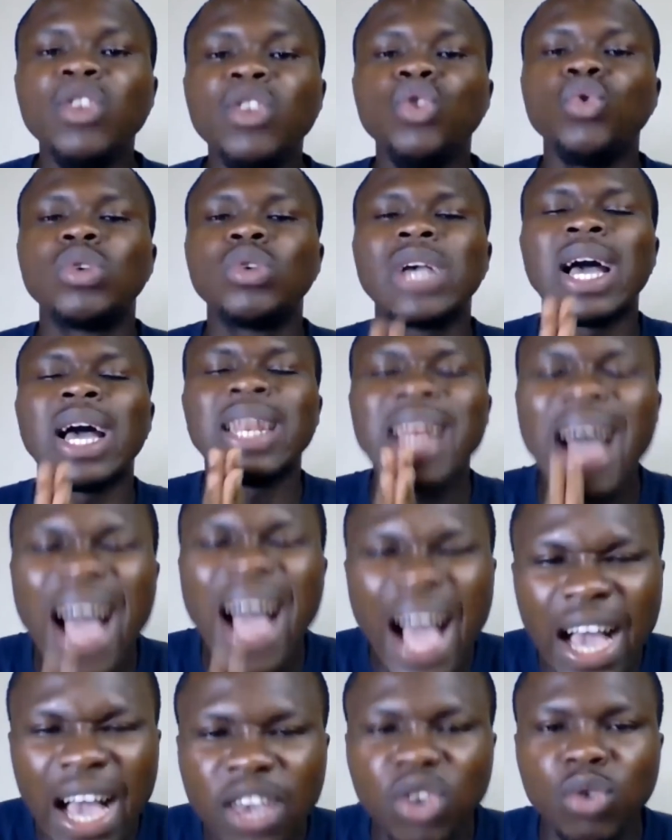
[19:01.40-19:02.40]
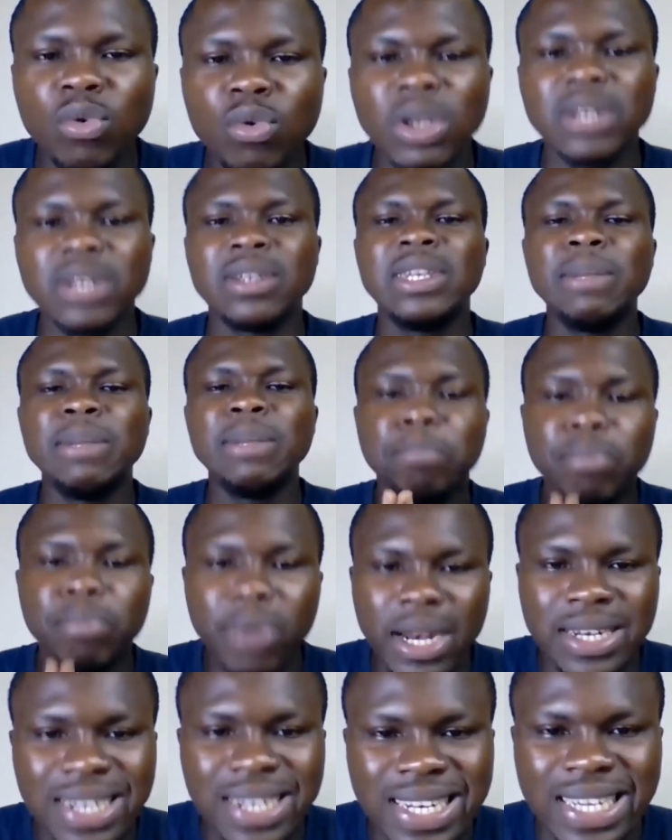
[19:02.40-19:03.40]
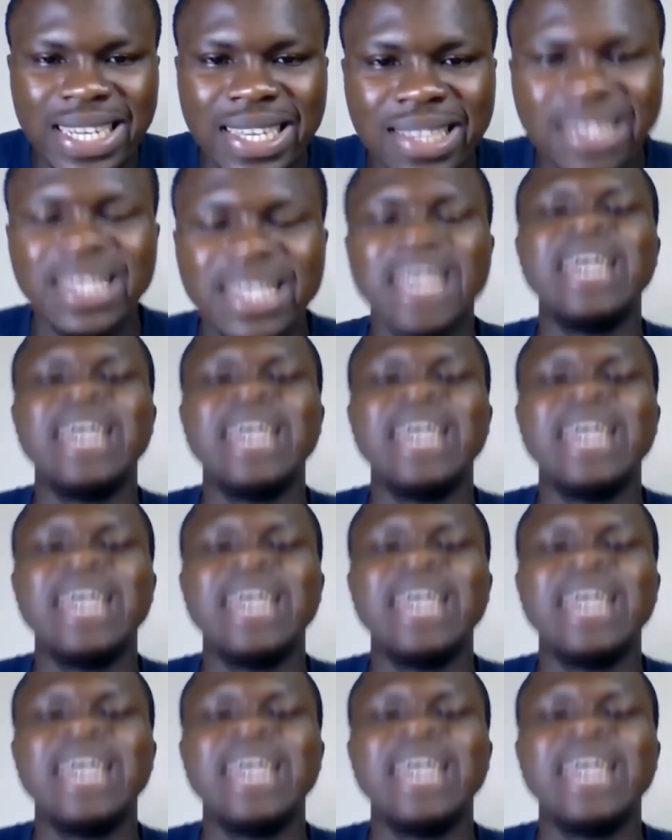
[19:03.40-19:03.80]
you can accurately predict